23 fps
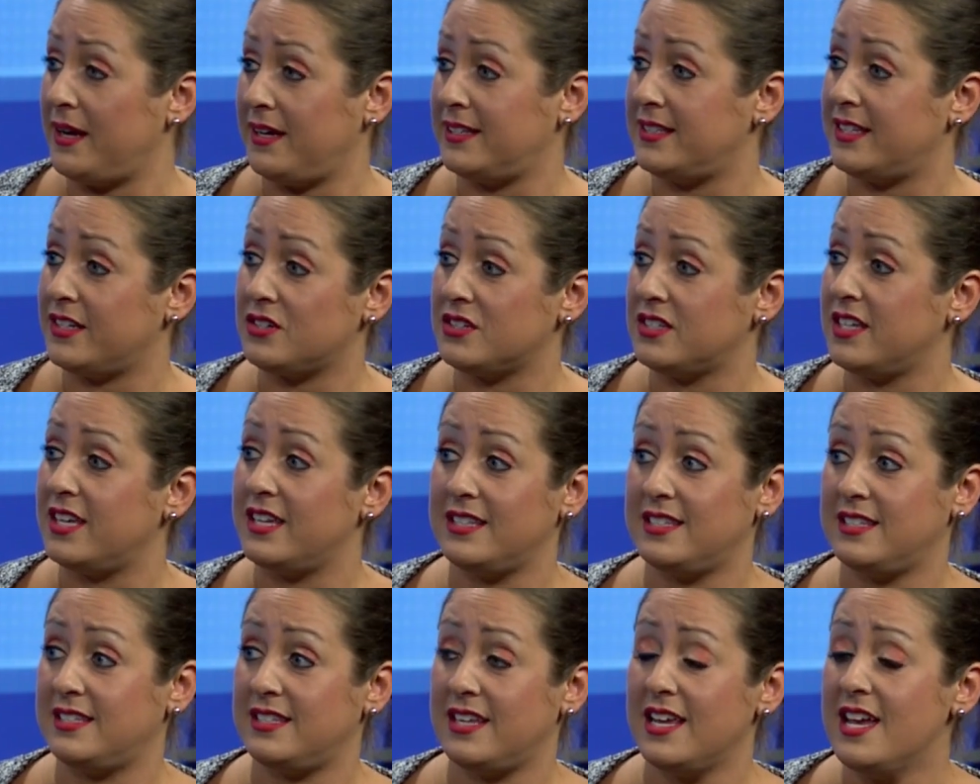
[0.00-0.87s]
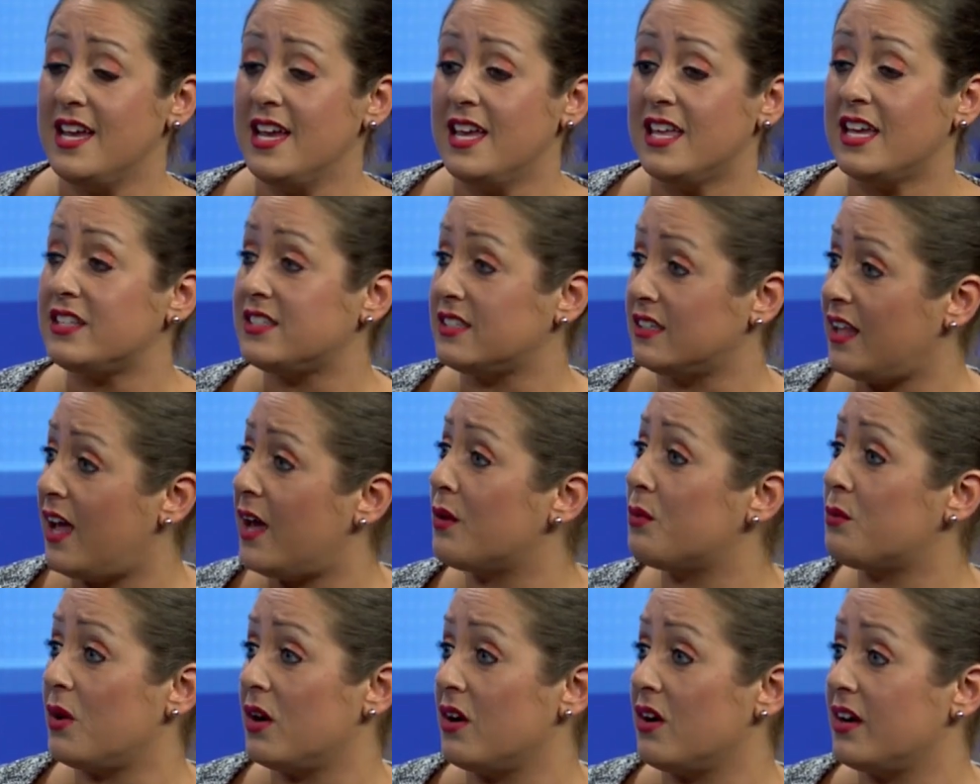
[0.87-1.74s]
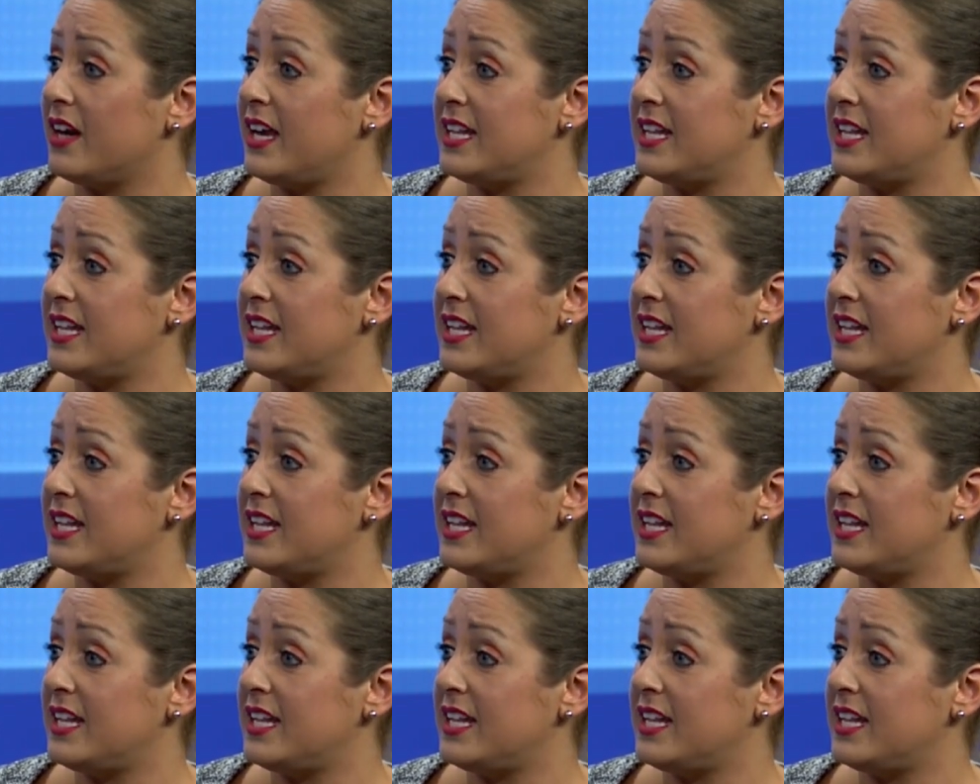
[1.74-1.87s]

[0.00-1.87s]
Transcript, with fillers: And there's it's it's a lot of work.